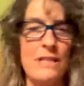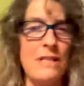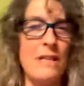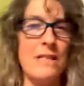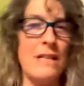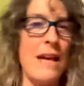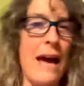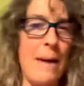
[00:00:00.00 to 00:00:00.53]

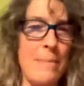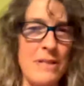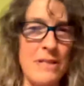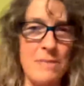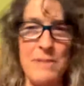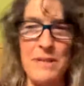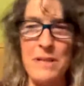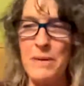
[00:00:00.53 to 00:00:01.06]
doesn't happen to
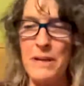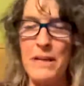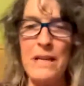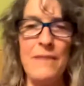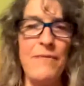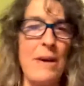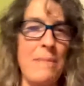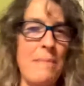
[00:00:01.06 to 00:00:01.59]
me. But
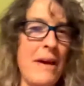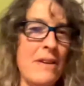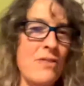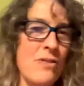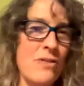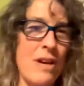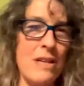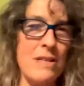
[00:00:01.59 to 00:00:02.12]
if I'm
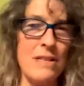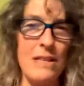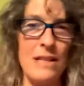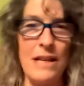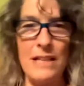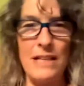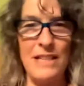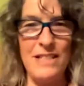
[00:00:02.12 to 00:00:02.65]
exercising and
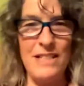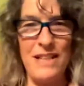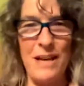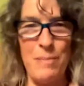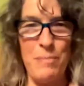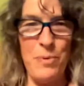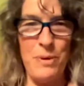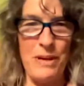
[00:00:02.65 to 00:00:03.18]
I get to
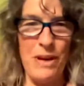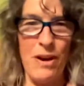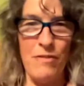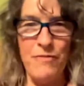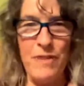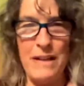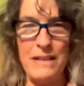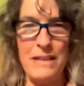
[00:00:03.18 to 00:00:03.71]
that point, I'll
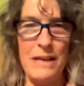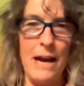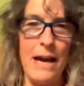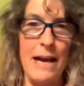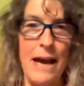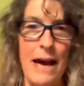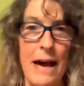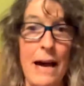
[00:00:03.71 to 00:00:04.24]
find that
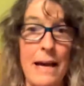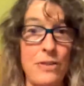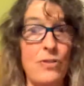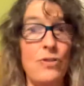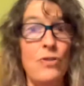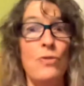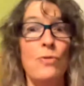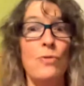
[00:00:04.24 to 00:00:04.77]
I I
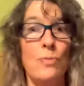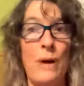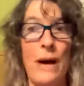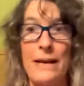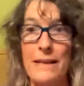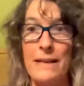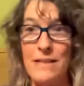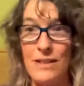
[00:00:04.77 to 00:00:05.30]
do. I
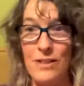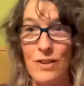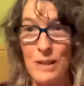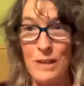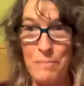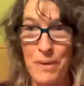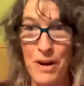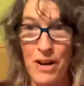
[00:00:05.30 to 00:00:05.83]
guess they call
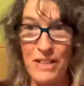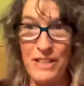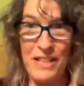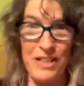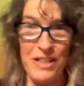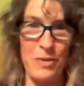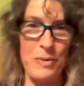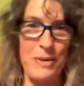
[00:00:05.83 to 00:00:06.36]
it
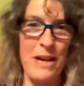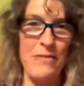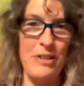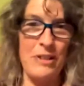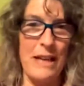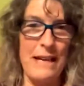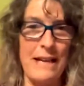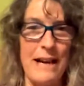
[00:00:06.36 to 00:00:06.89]
bonking or whatever. Mm-hmm.
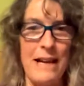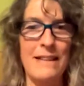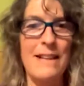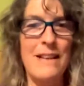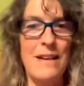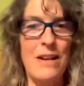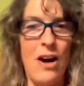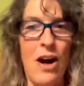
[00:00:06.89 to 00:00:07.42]
Like I'll
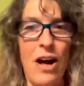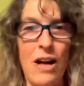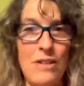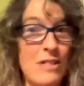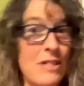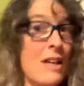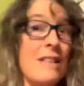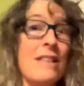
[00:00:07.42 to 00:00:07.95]
I'll
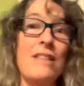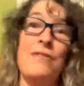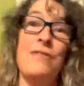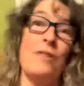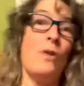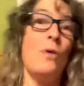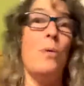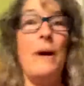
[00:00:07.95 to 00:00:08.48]
suddenly
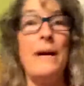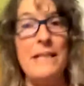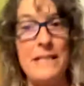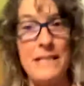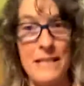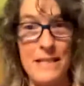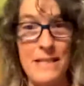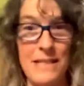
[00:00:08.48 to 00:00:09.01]
feel quite
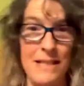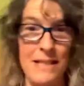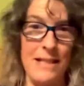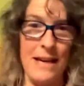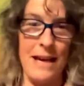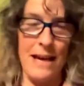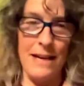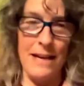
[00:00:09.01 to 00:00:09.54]

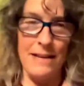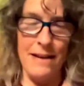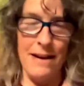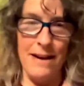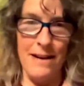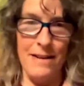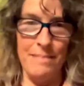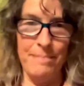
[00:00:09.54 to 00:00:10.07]
dizzy and
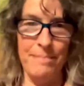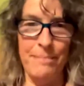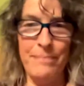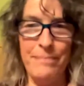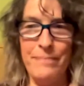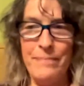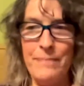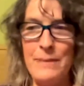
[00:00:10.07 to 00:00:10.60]
um
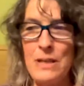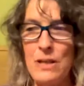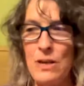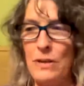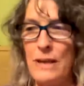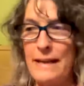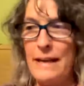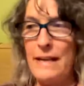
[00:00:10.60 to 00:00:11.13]
you know,
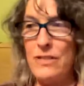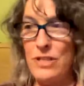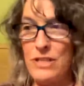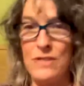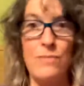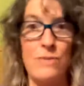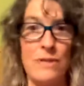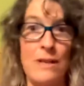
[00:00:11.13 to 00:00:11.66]
like I
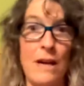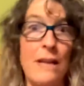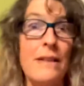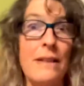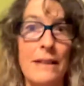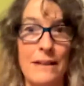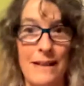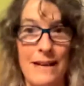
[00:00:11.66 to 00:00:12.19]
just
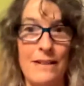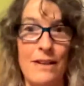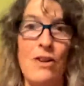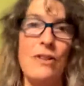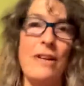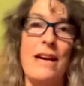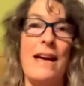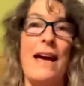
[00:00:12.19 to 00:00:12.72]
suddenly like,
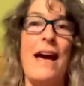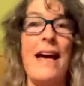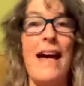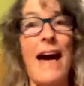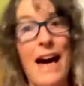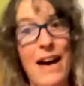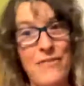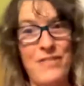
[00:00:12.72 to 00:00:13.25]
okay, I
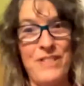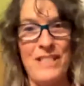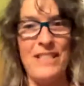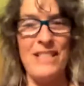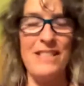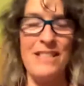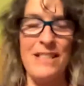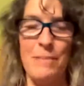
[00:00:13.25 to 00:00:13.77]
have to
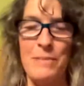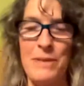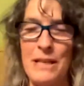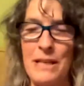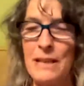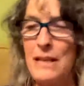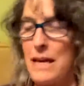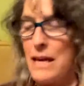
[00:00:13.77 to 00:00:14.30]
eat something.